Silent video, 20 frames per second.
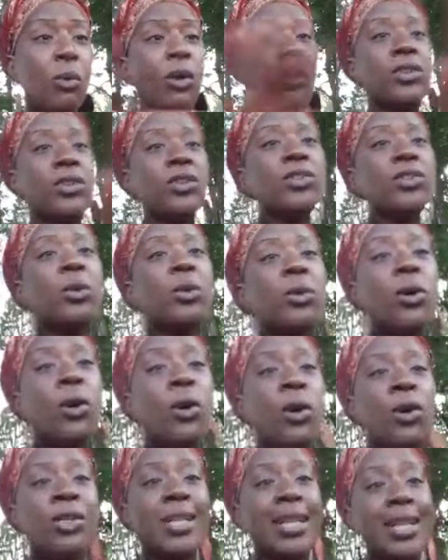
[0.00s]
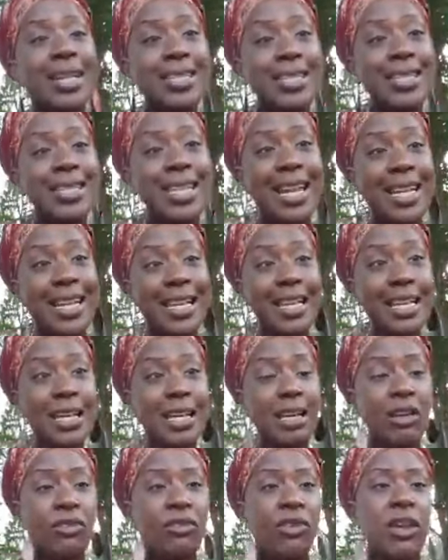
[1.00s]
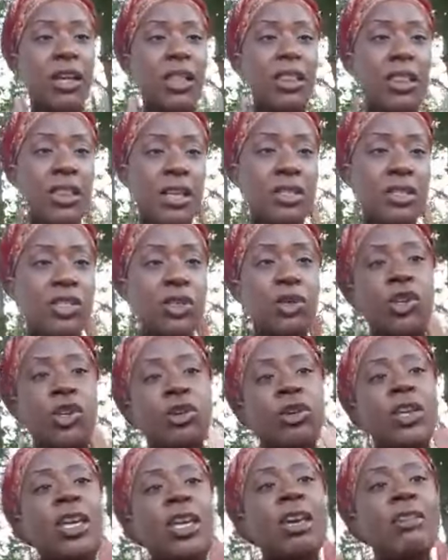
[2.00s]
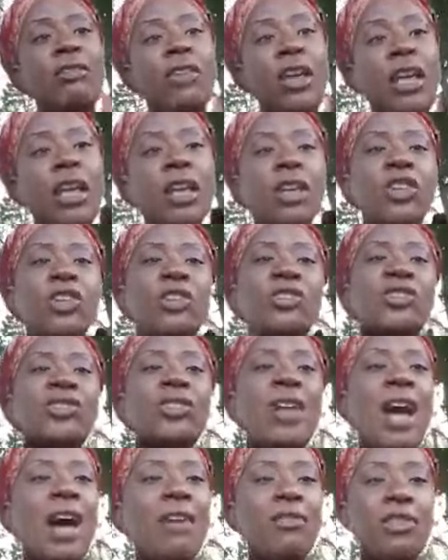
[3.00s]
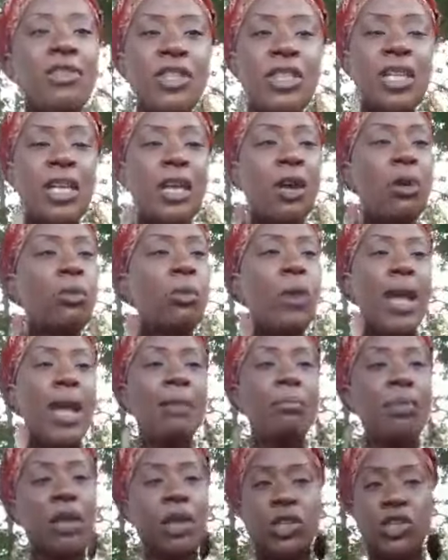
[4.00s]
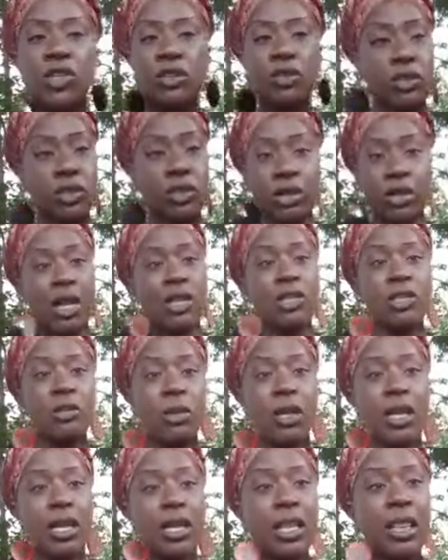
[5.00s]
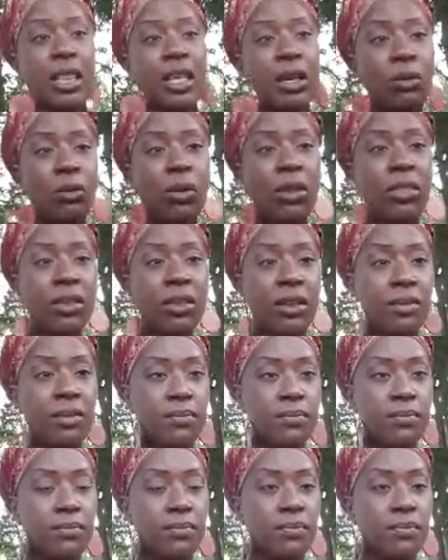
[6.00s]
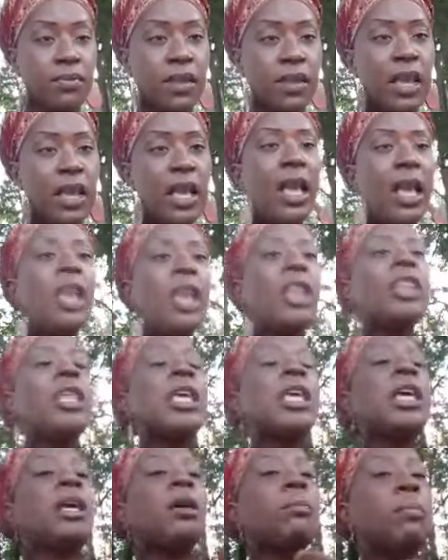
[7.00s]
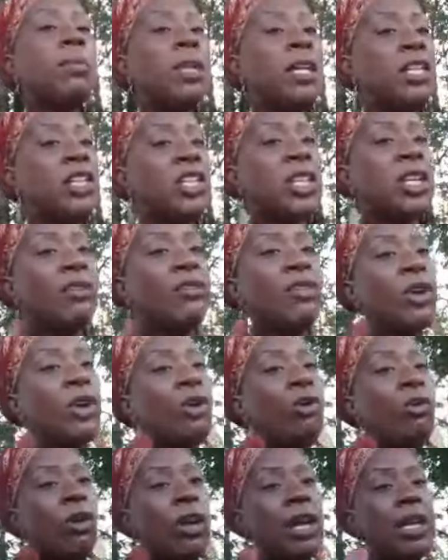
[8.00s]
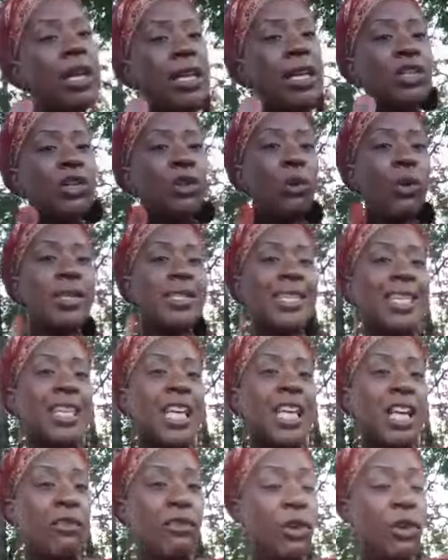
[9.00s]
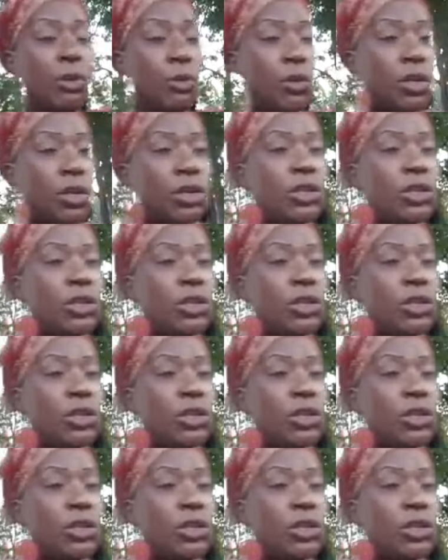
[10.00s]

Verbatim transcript: we're the so-called state of this. So you're giving your sovereignty away because you're not doing anything with it completion of the grid is going to give you the,